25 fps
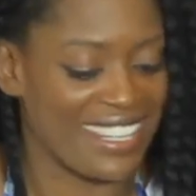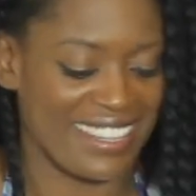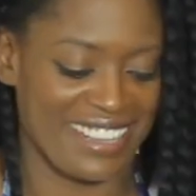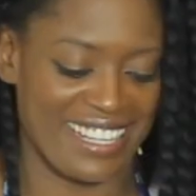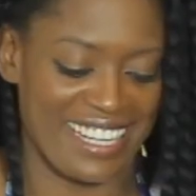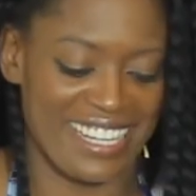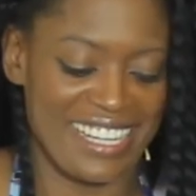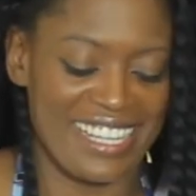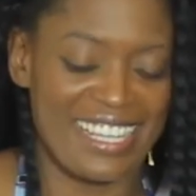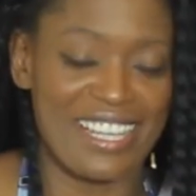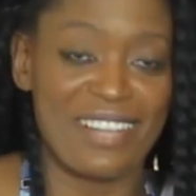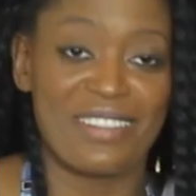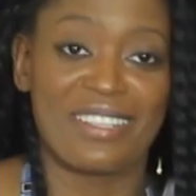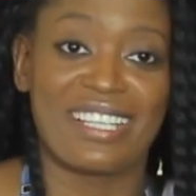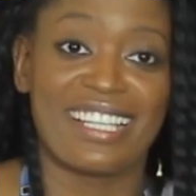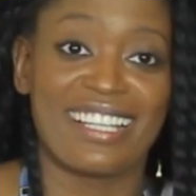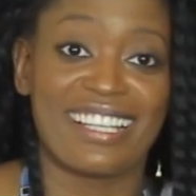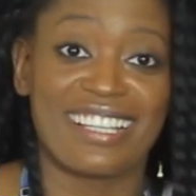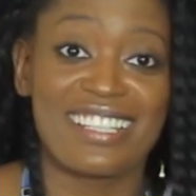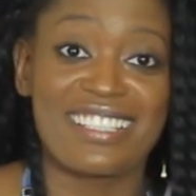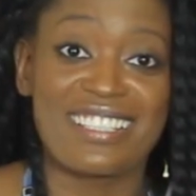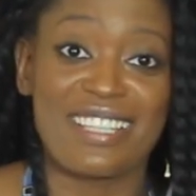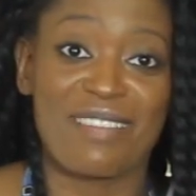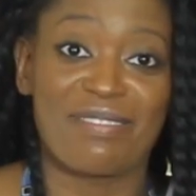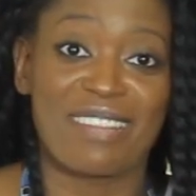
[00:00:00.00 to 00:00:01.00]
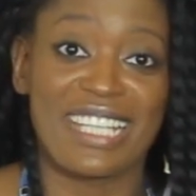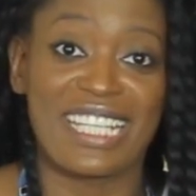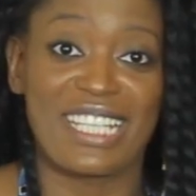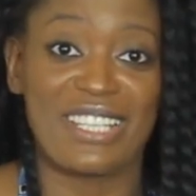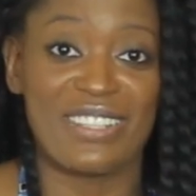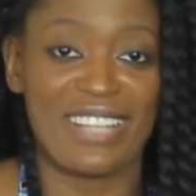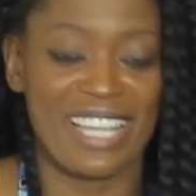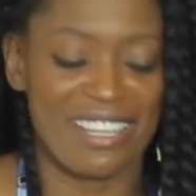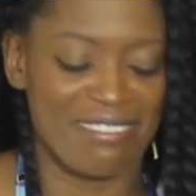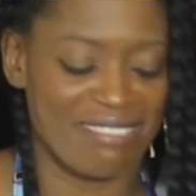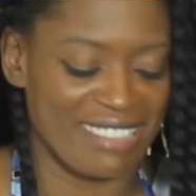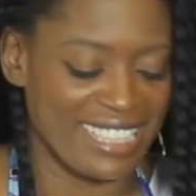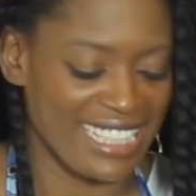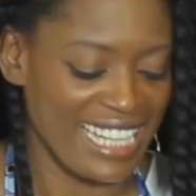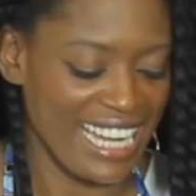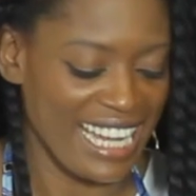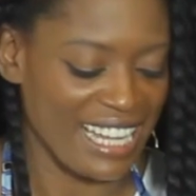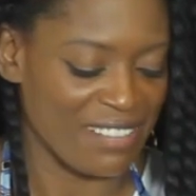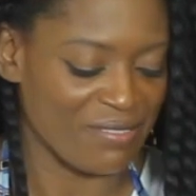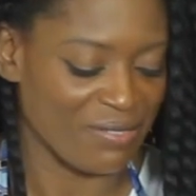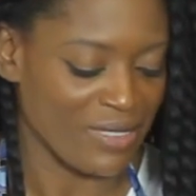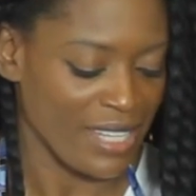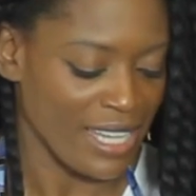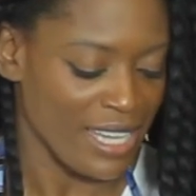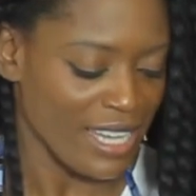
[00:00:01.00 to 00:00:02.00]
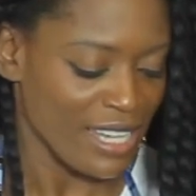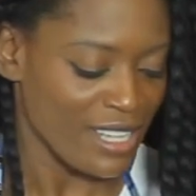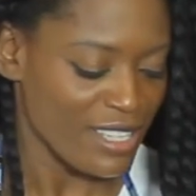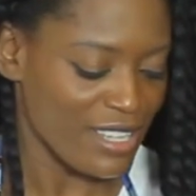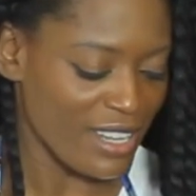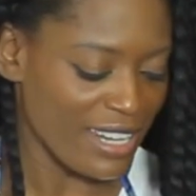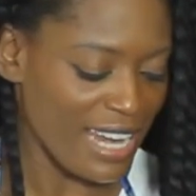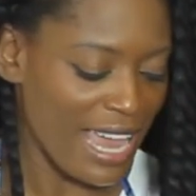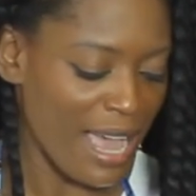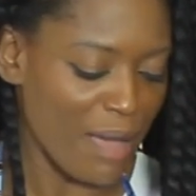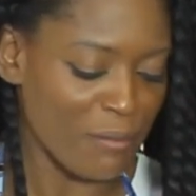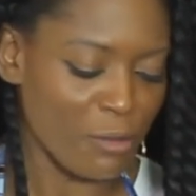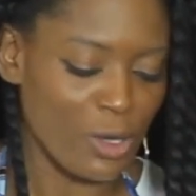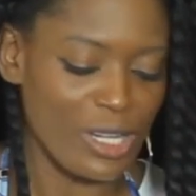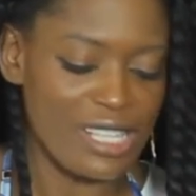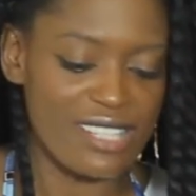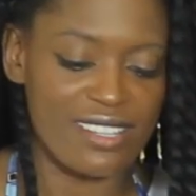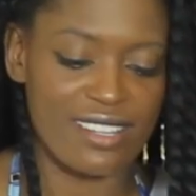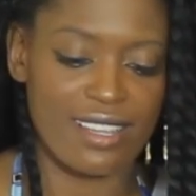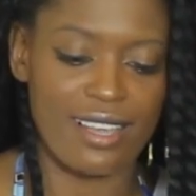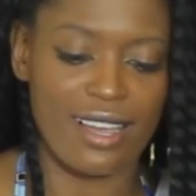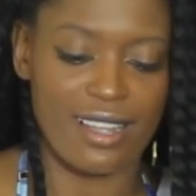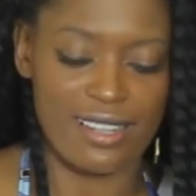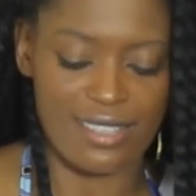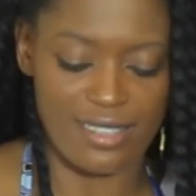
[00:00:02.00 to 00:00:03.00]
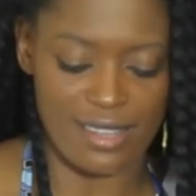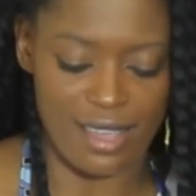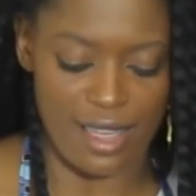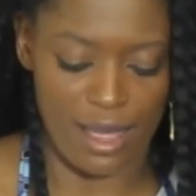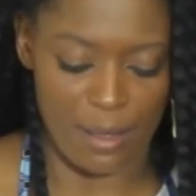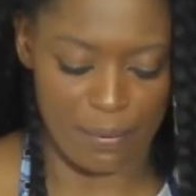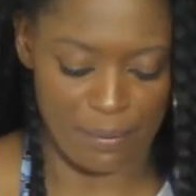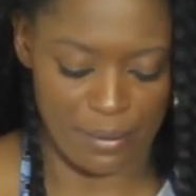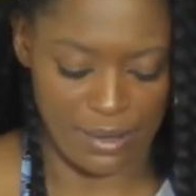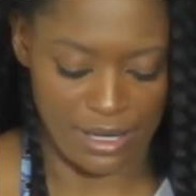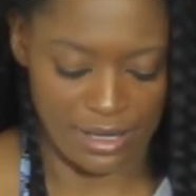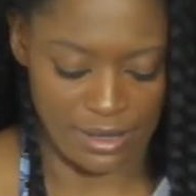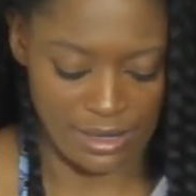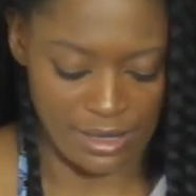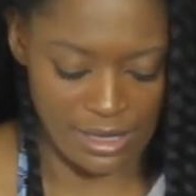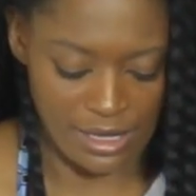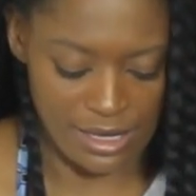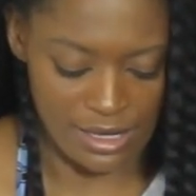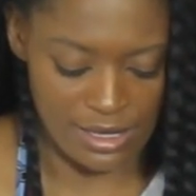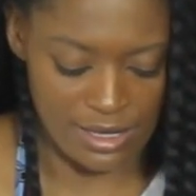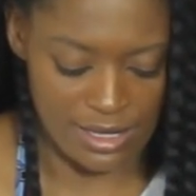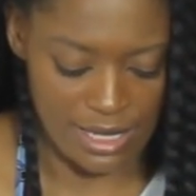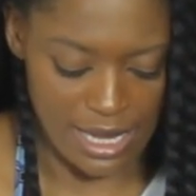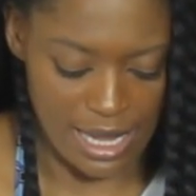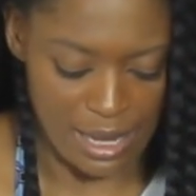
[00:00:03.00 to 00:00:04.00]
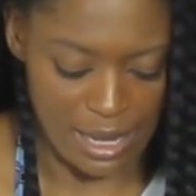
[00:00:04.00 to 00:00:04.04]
There you go, you learn something new every day. So now I'm going to cut up these